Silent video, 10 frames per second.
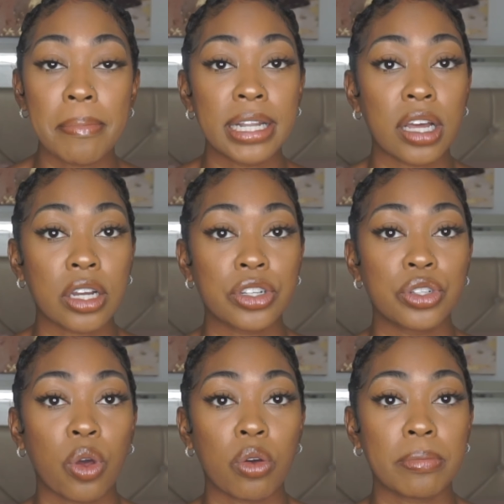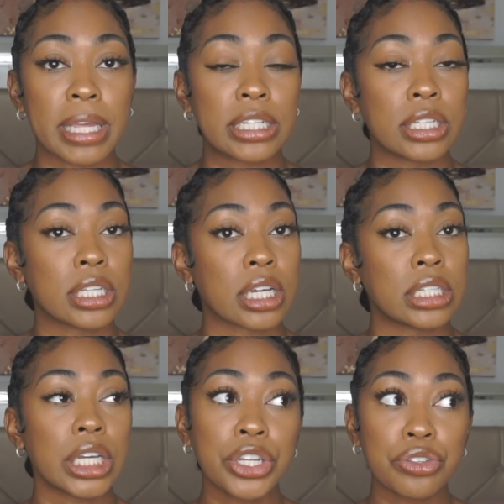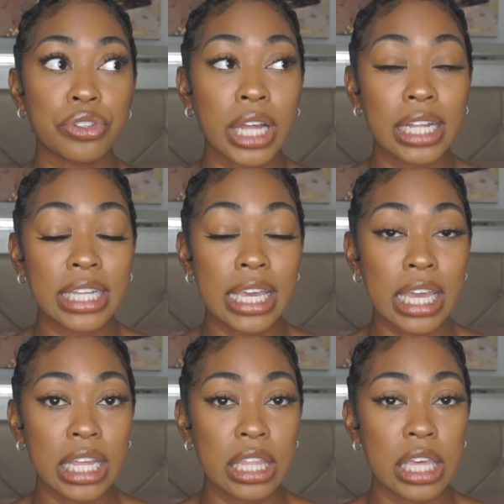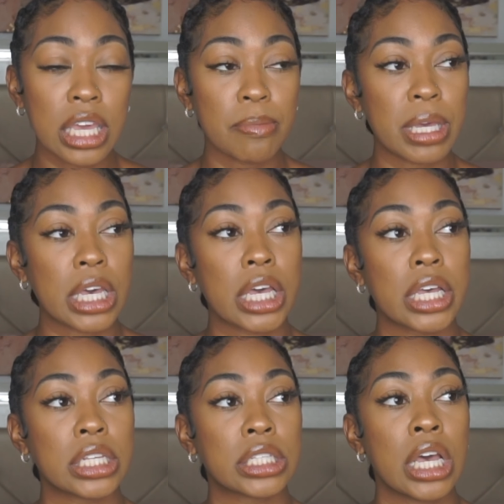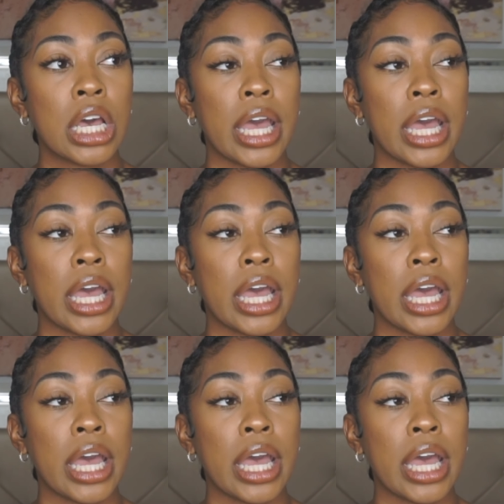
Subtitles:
my doctor told me to continue to not take anything because,